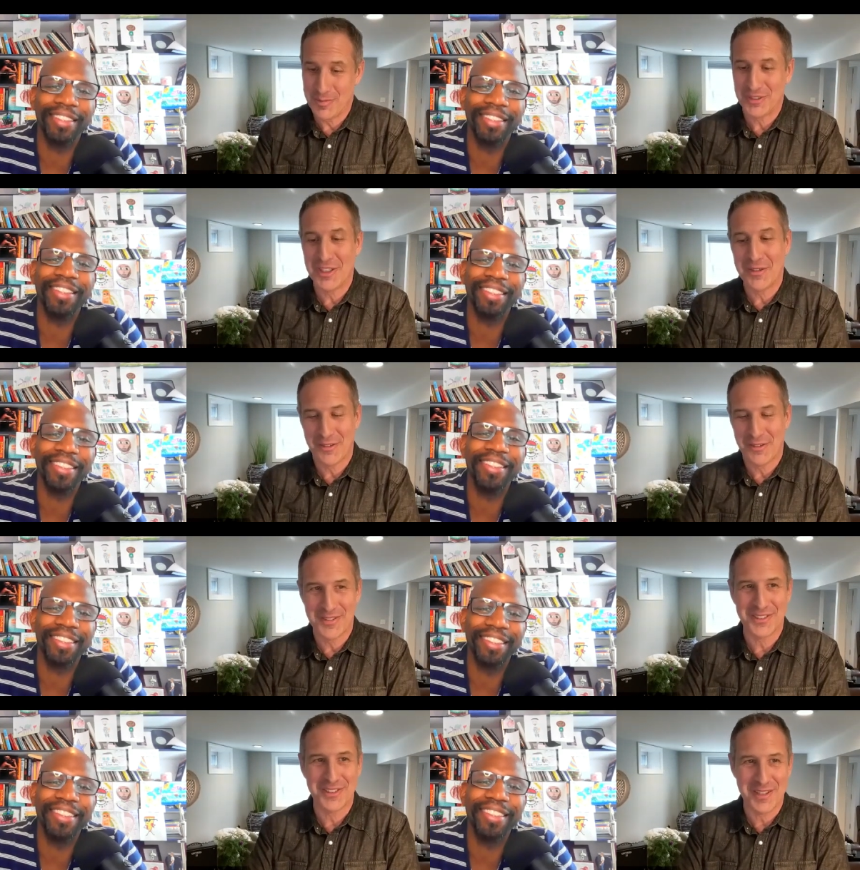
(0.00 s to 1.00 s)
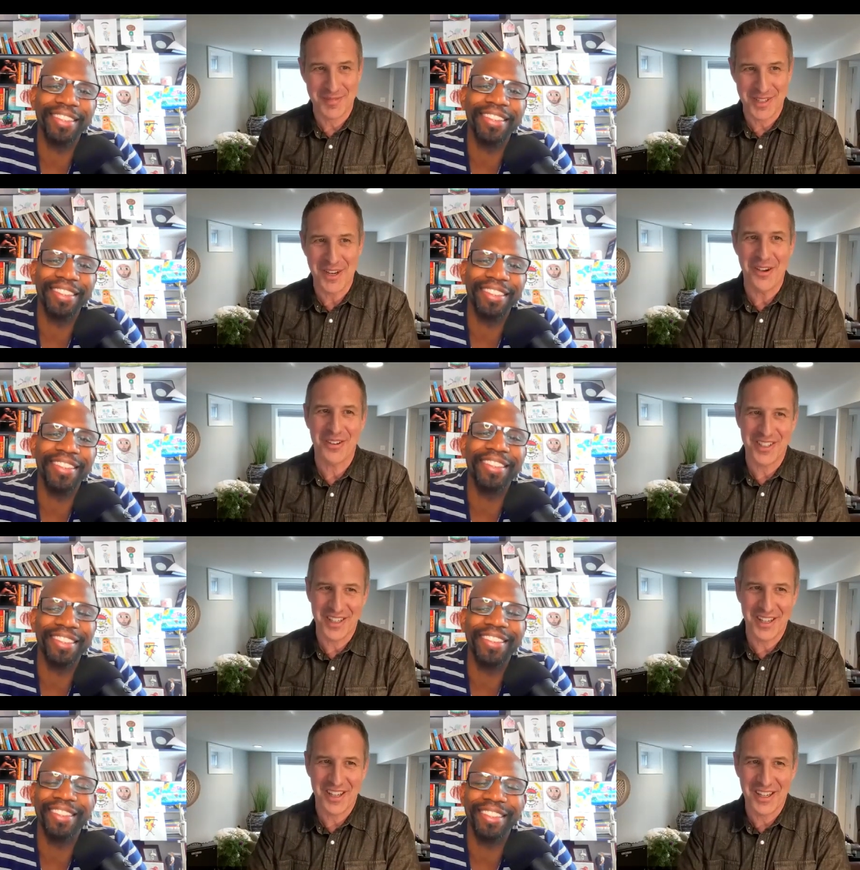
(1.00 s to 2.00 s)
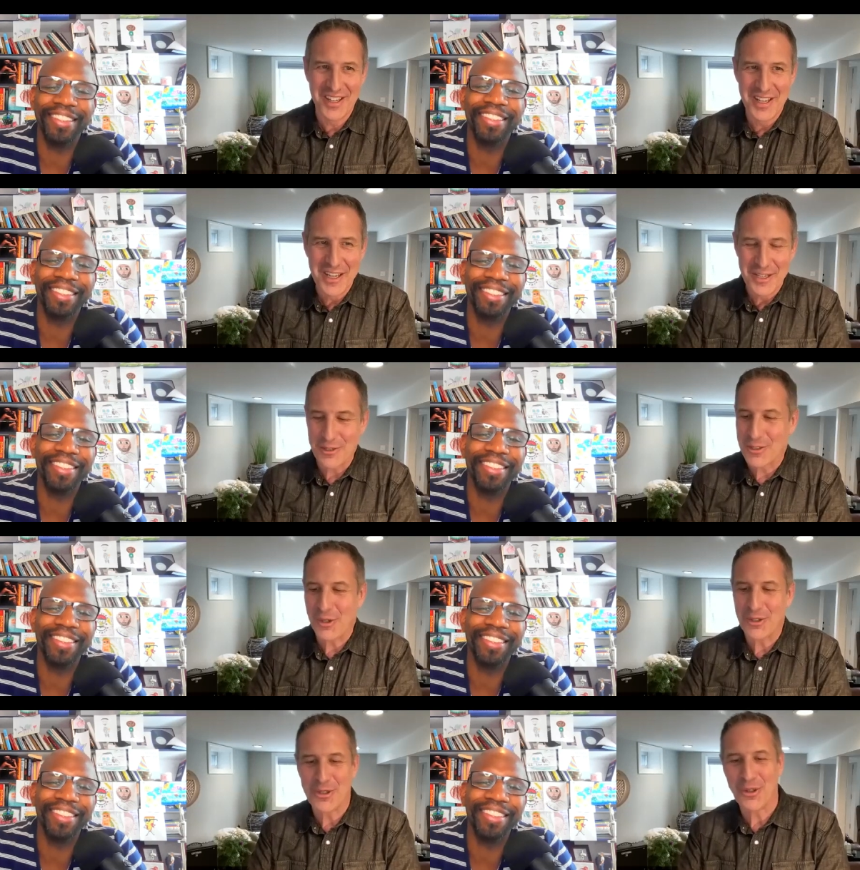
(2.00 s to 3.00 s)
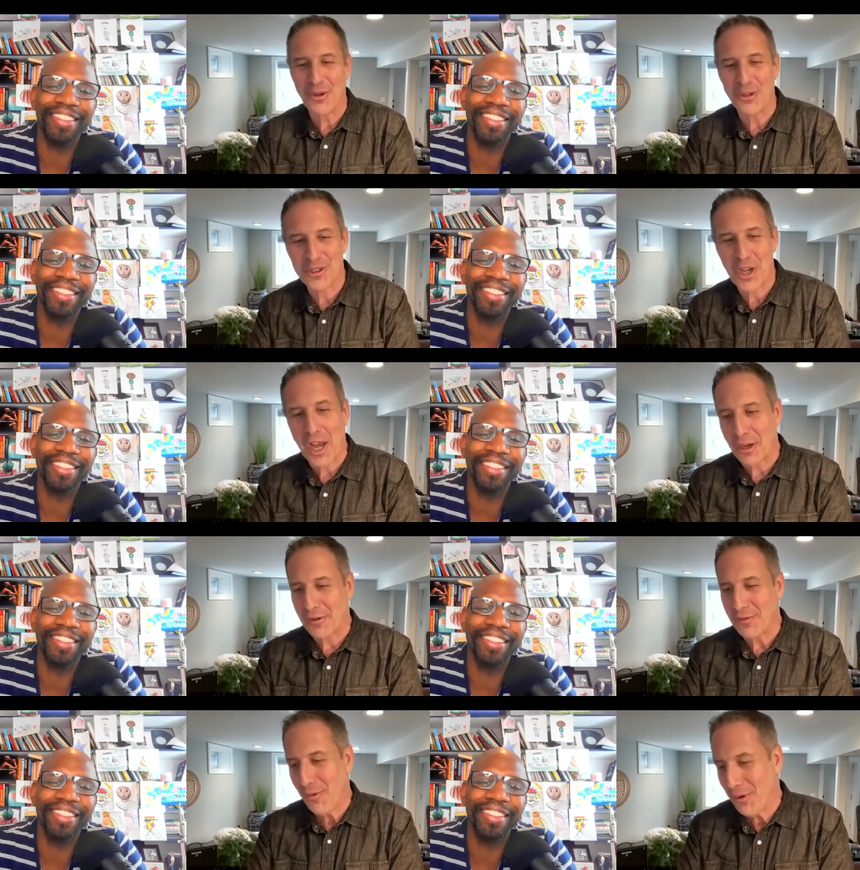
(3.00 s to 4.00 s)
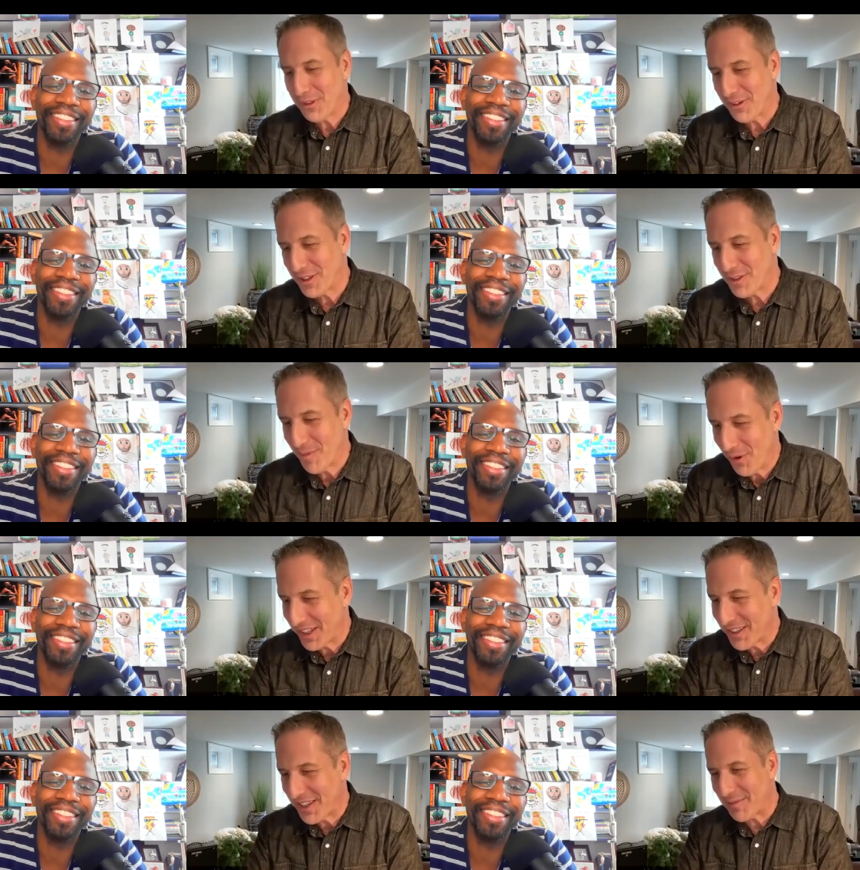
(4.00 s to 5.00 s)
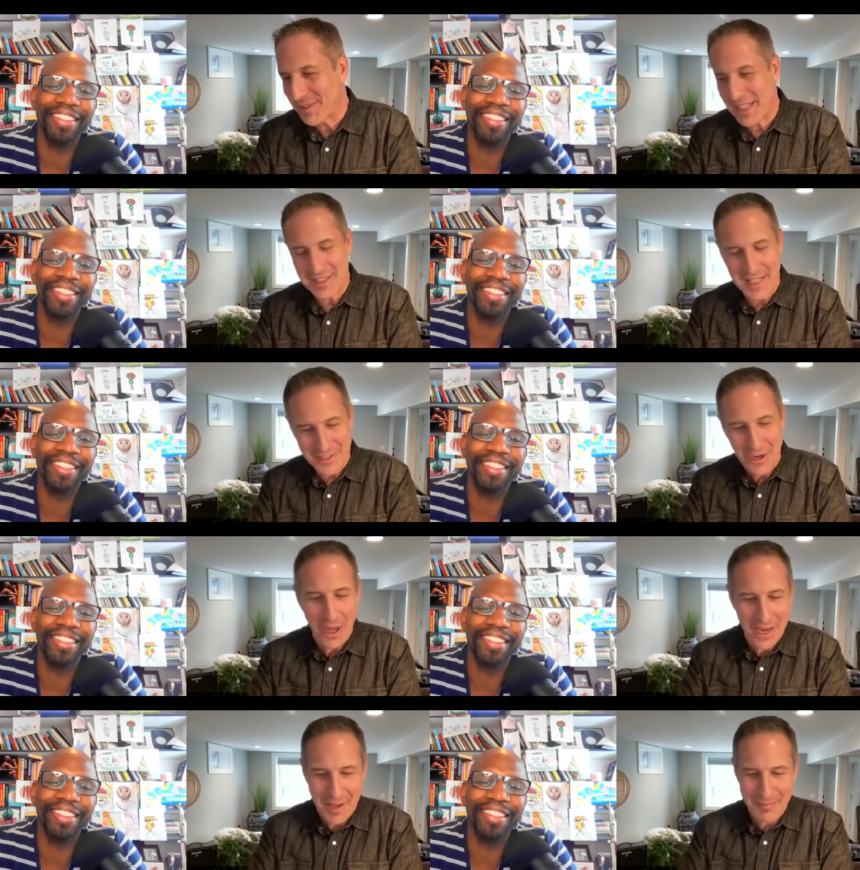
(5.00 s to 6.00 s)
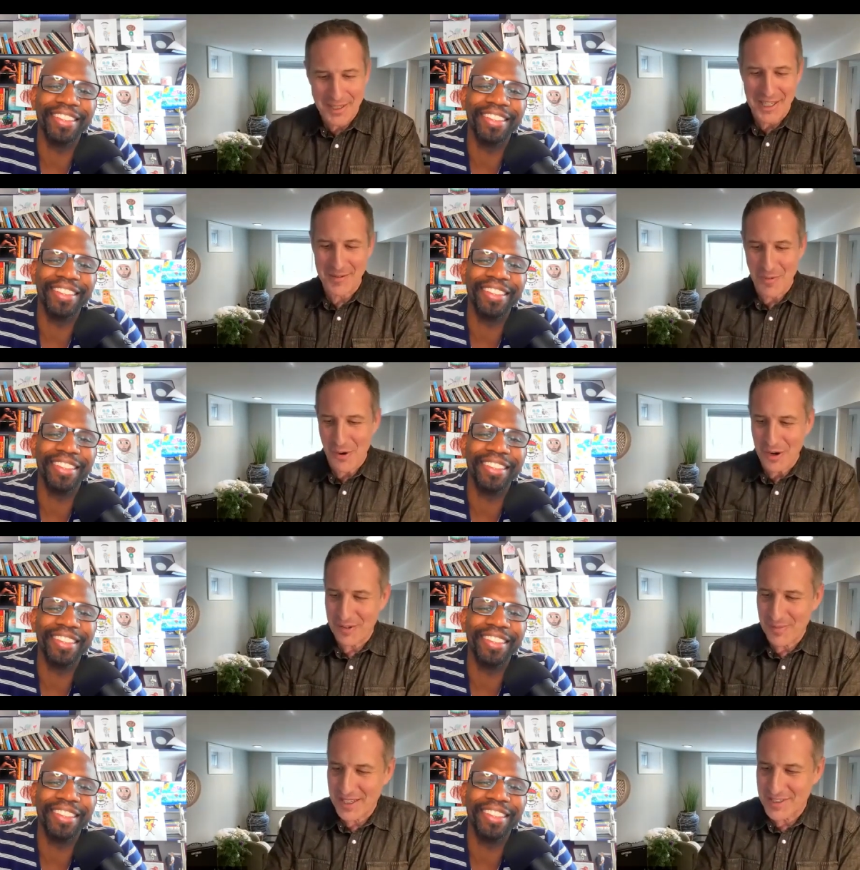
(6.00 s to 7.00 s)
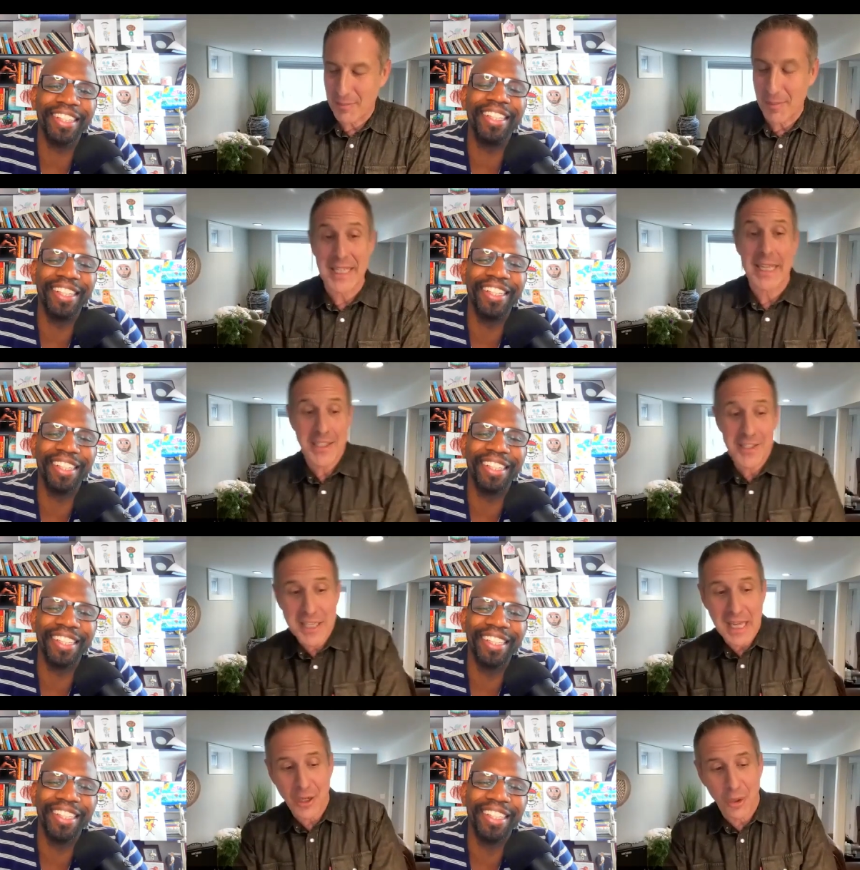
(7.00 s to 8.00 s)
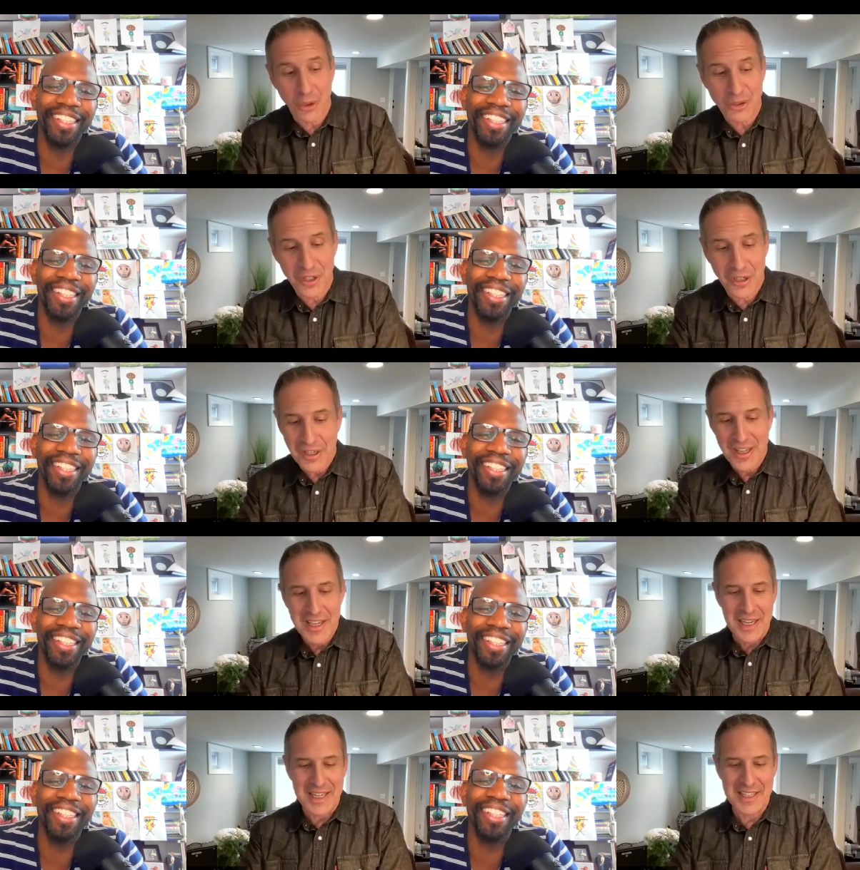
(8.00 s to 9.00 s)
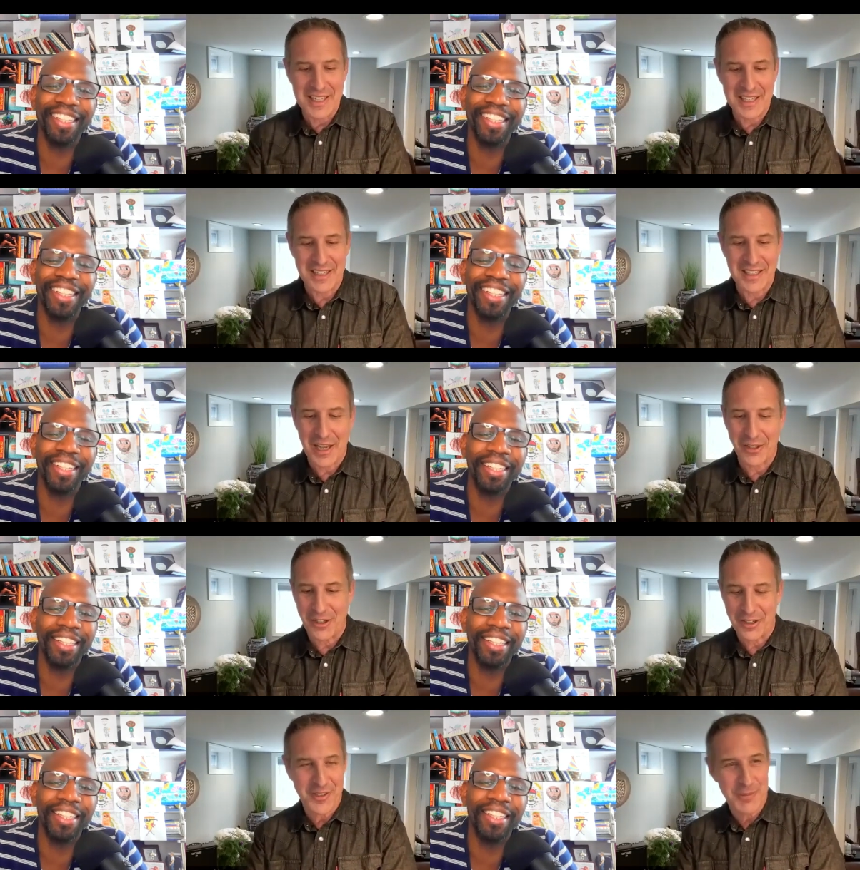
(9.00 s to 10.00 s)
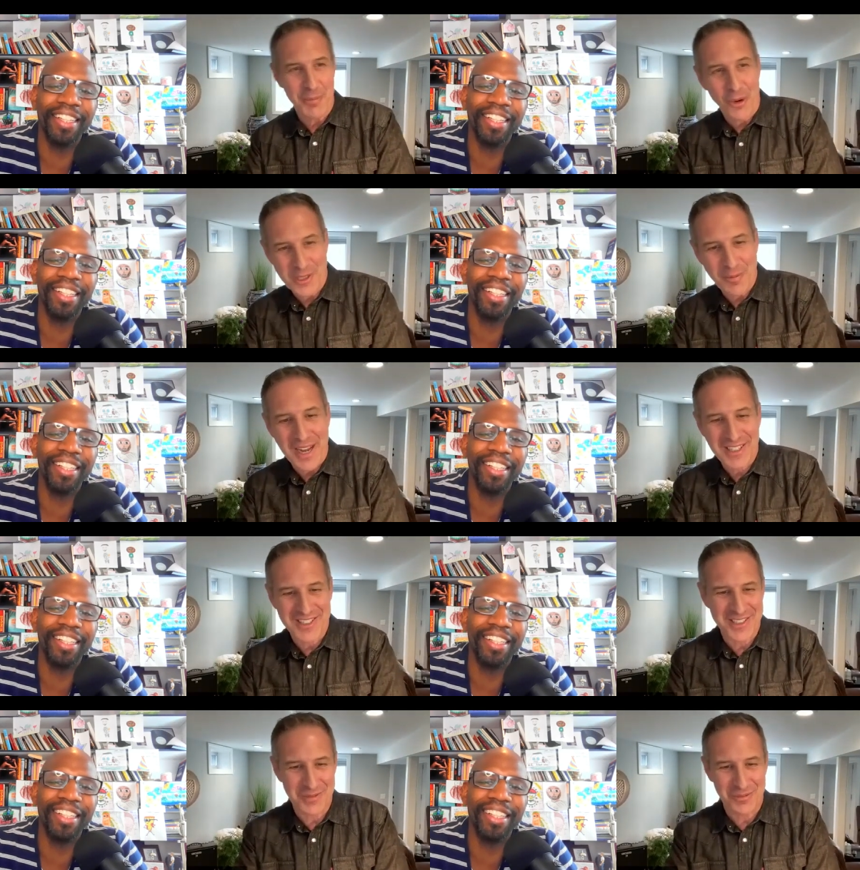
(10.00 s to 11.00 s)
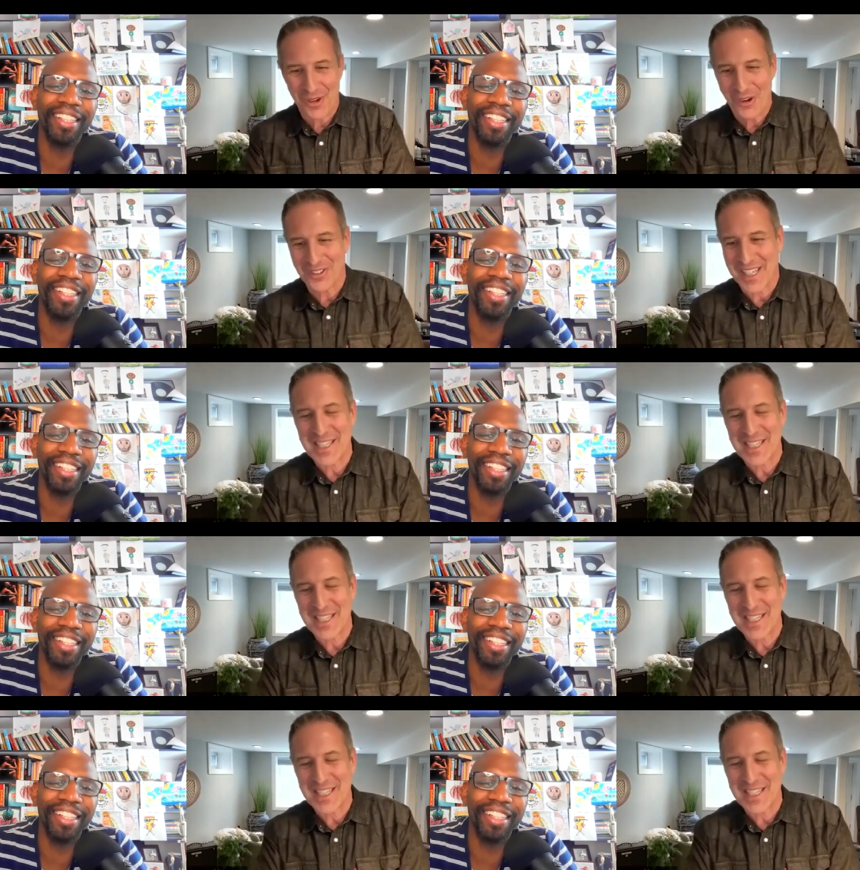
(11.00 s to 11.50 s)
Speaker 1: believer of sleep, you know, and uh, you still do the whole Jocko 4:30 in the morning thing. That that's not happening anymore based on my kids getting older and needing now their sports practices will go to like